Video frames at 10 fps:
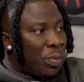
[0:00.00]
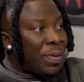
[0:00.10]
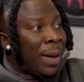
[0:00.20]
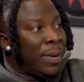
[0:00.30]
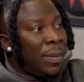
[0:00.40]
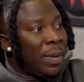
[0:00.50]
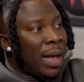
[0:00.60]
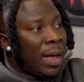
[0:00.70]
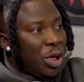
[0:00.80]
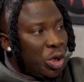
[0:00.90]
problem.
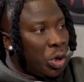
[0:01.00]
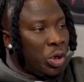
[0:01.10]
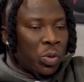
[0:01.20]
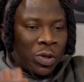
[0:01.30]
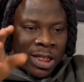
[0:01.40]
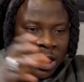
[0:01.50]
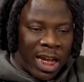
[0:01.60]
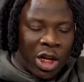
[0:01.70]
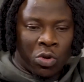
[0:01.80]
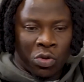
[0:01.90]
You know, you would
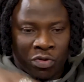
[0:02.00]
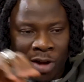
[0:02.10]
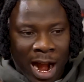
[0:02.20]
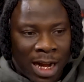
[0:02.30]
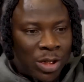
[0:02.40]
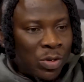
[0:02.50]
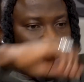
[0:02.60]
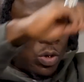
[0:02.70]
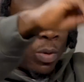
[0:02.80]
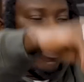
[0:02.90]
sing, you would write, you
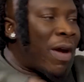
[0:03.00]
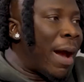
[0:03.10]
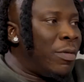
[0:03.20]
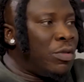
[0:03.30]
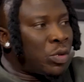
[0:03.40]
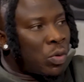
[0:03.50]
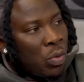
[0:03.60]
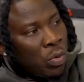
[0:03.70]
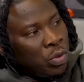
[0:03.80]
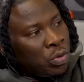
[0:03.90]
do in primary
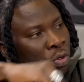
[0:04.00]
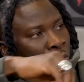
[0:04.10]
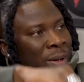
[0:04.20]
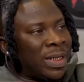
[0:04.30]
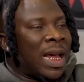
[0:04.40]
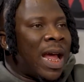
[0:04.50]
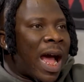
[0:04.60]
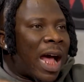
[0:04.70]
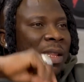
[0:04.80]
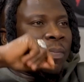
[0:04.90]
school, you do. But
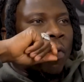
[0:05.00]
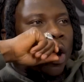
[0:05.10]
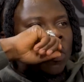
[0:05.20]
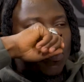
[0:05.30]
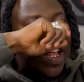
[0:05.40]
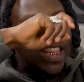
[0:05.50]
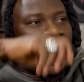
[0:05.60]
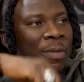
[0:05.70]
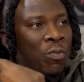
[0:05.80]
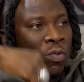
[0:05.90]
at the point where
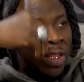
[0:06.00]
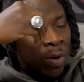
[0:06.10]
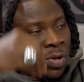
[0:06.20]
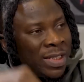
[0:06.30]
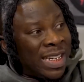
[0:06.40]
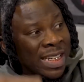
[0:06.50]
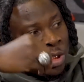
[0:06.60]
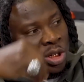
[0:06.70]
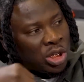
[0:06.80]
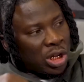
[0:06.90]
they there was a
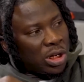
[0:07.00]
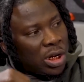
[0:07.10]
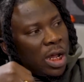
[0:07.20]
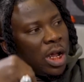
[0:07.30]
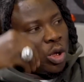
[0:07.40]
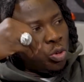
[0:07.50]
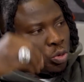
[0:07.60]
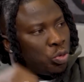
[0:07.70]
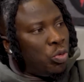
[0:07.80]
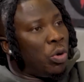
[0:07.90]
decision
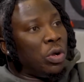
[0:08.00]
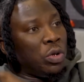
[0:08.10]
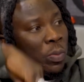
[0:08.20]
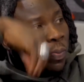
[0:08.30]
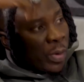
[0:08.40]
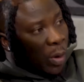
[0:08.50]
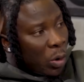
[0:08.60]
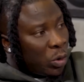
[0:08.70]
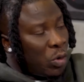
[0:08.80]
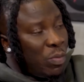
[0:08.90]
to
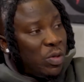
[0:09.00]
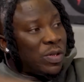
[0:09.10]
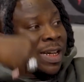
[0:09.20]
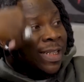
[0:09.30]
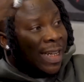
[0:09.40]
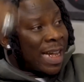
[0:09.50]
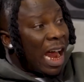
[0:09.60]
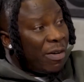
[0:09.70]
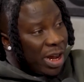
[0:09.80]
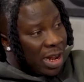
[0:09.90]
do music as a
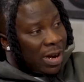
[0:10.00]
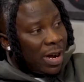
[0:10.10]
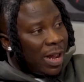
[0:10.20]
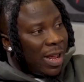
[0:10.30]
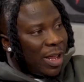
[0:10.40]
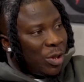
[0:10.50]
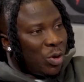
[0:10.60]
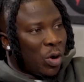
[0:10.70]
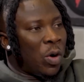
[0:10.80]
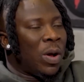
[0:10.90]
career, yeah. you
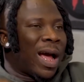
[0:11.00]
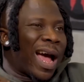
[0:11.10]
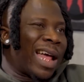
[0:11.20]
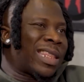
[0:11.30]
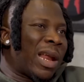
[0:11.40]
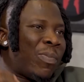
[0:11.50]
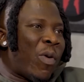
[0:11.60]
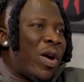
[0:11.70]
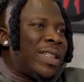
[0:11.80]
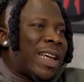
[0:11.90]
know, at that
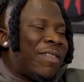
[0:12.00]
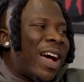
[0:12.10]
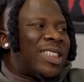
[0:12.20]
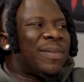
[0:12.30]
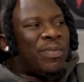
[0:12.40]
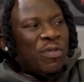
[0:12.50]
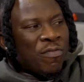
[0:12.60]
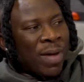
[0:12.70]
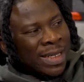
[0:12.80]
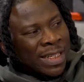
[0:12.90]
point, I've had to prove
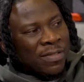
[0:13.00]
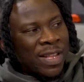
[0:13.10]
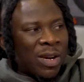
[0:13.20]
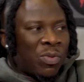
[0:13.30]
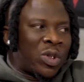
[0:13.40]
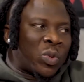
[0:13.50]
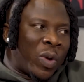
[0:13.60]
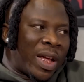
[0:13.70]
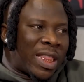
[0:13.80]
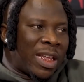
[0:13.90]
myself that it was
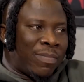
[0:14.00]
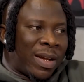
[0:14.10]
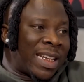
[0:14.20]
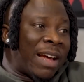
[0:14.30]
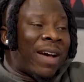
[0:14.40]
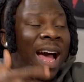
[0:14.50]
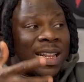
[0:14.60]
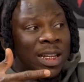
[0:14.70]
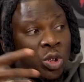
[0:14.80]
worth it, but I've had the